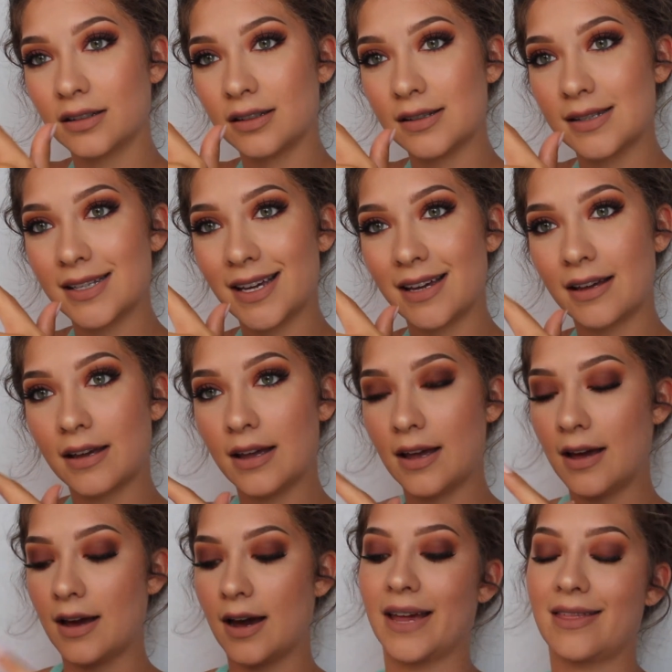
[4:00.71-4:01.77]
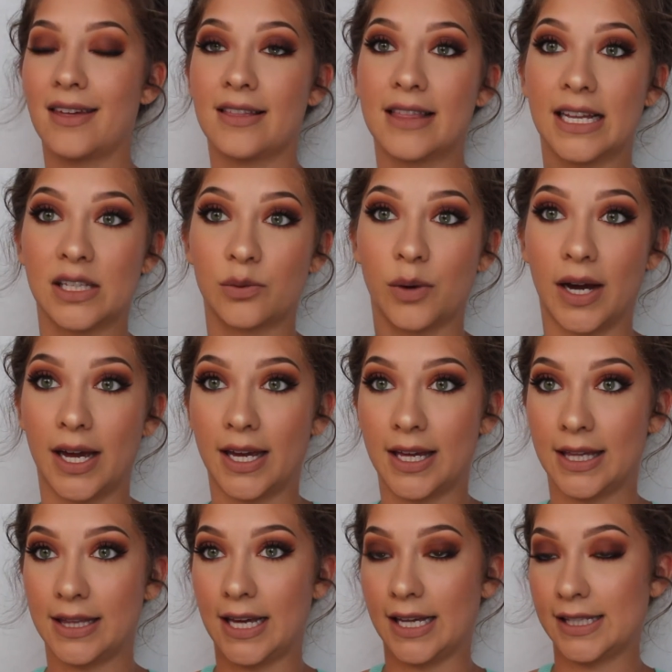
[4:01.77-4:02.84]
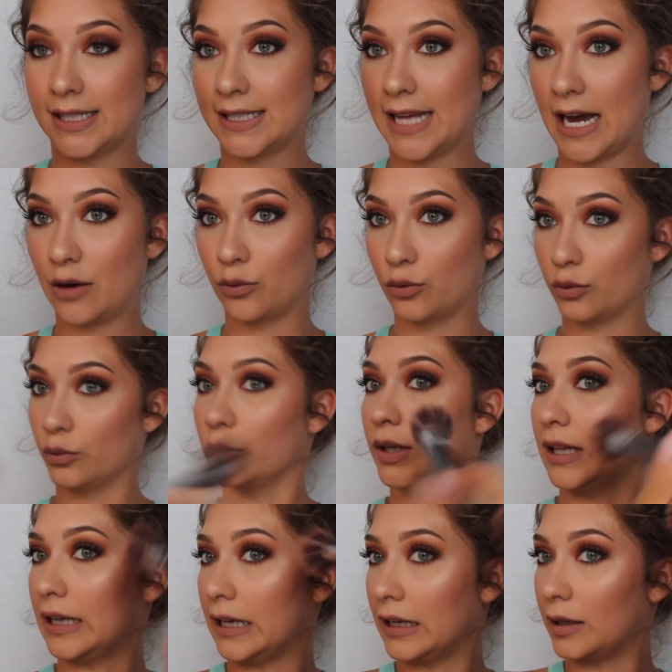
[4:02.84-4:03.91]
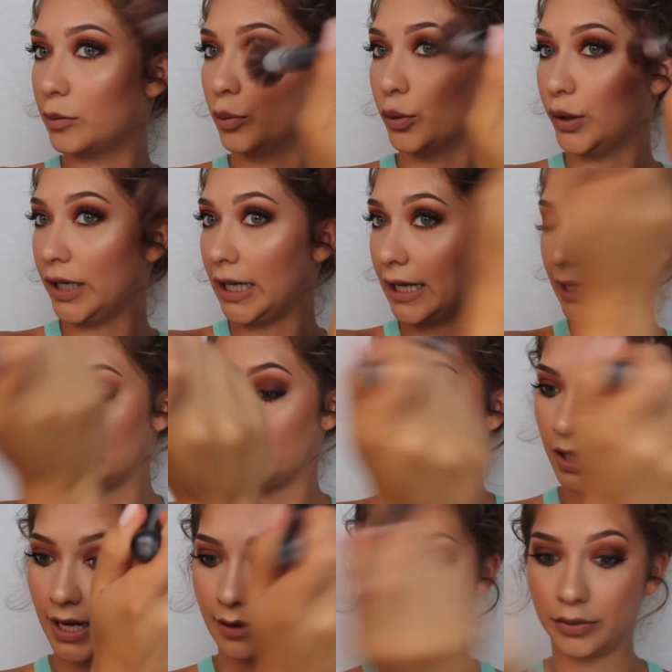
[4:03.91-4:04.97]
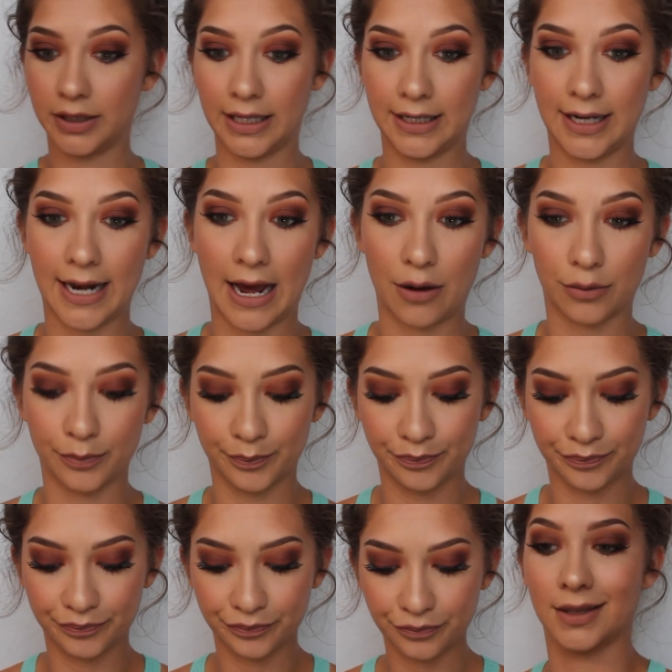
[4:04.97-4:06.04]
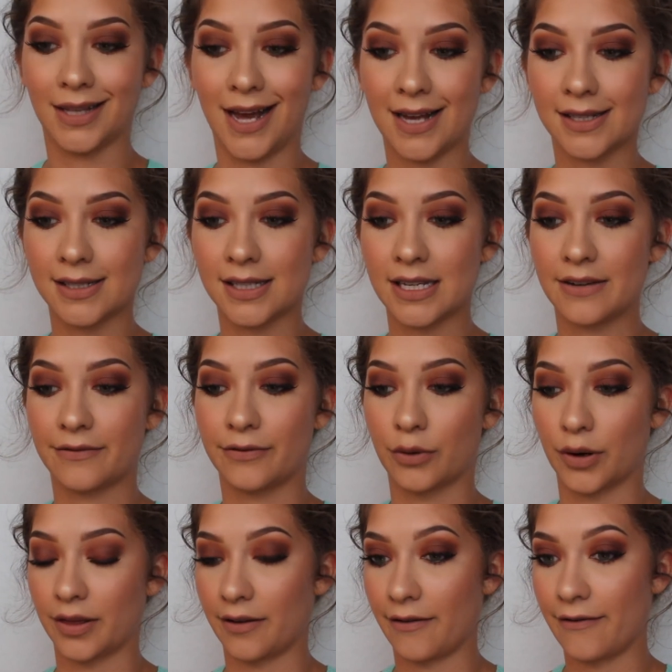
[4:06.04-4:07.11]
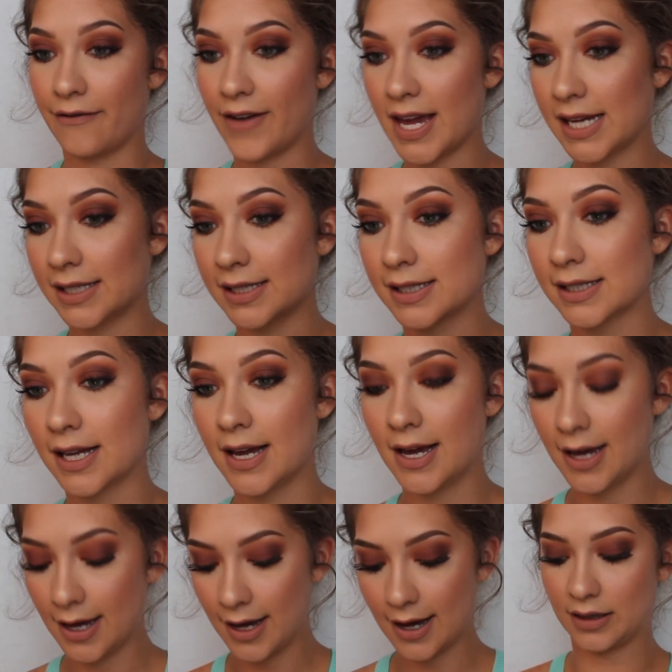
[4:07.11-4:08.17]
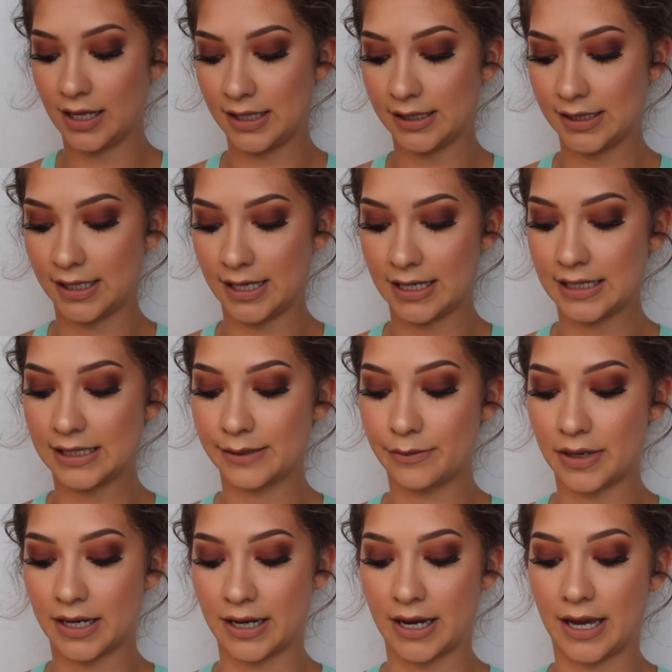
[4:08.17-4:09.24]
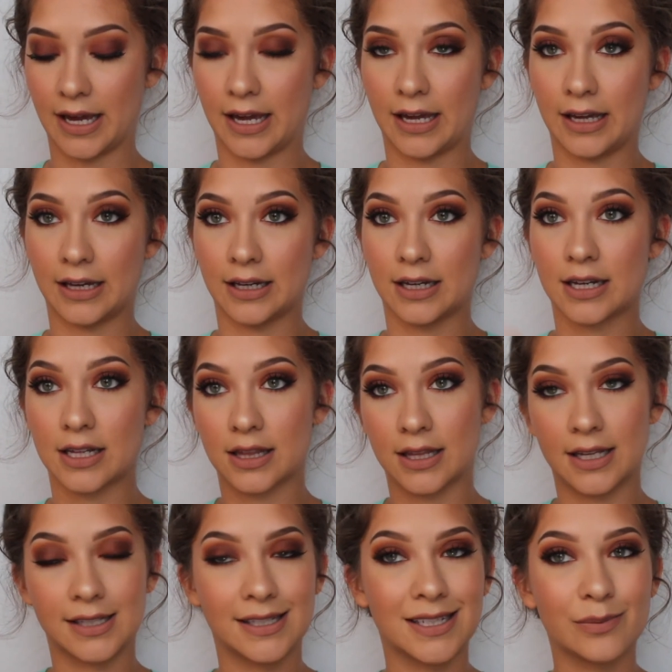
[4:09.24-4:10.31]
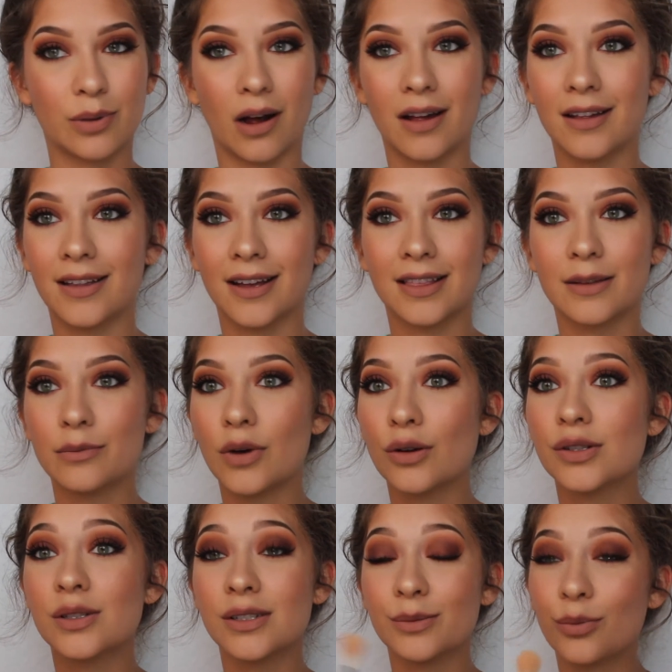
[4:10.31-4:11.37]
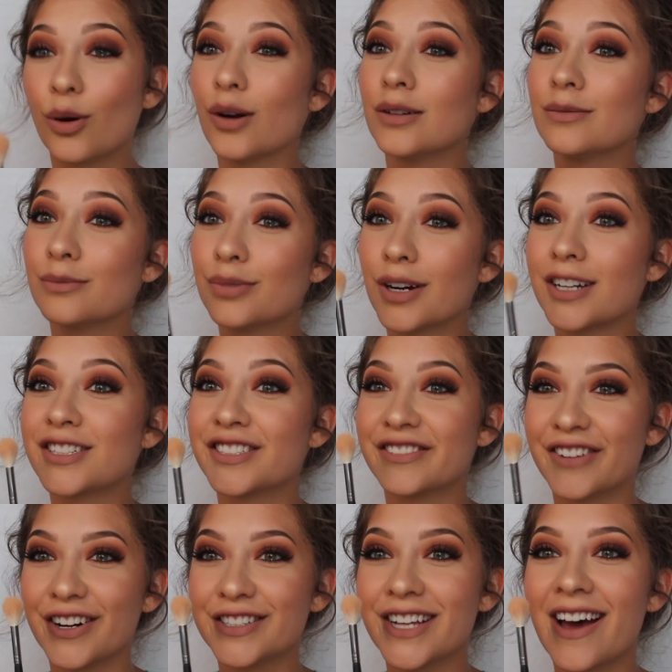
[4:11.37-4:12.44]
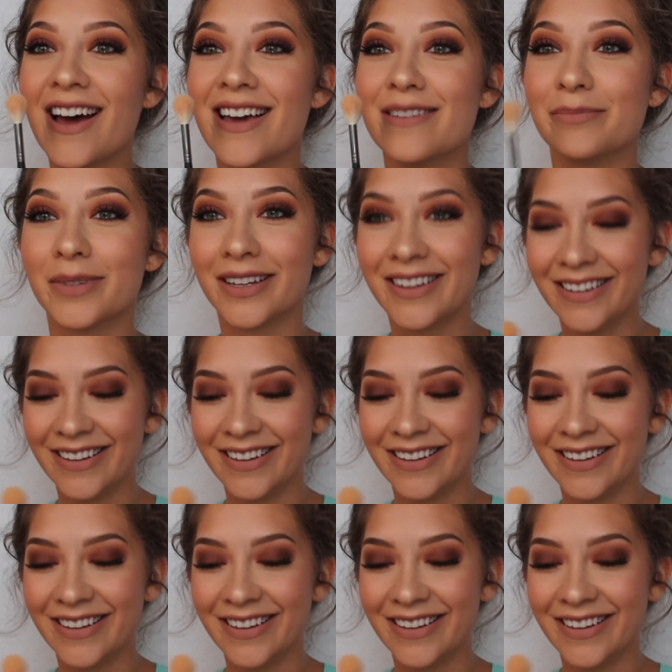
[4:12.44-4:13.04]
you see, I think that's why it gets that really pretty and blended out. Lastly, for the face, this is probably the most important brush of all time.